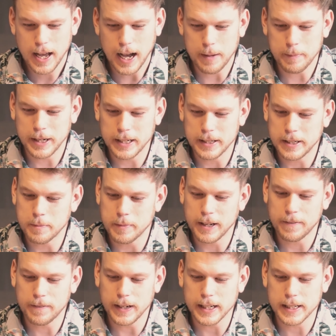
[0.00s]
I mean, you
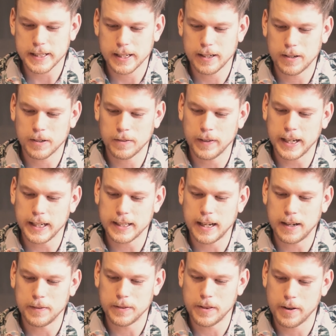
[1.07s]
may think it's a long way
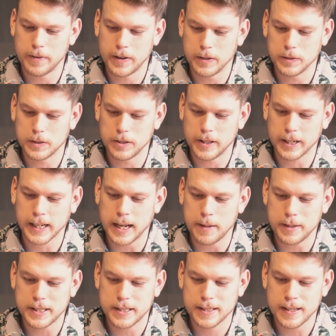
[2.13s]
down the road to the
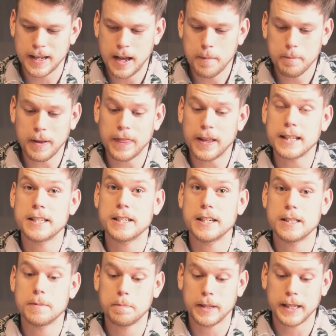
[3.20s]
chemists, but that's
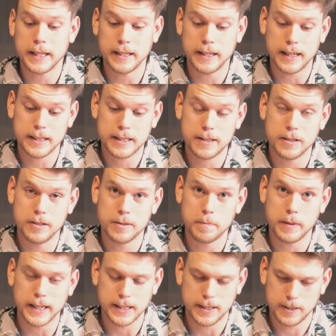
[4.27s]
just peanuts to
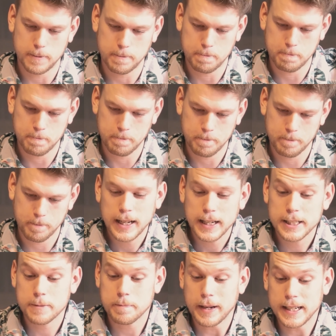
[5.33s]
space.
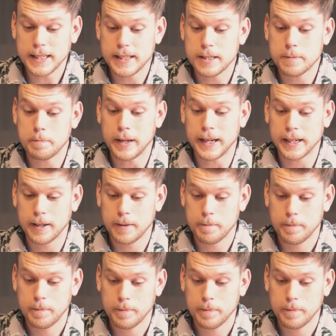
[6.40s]
Space is big.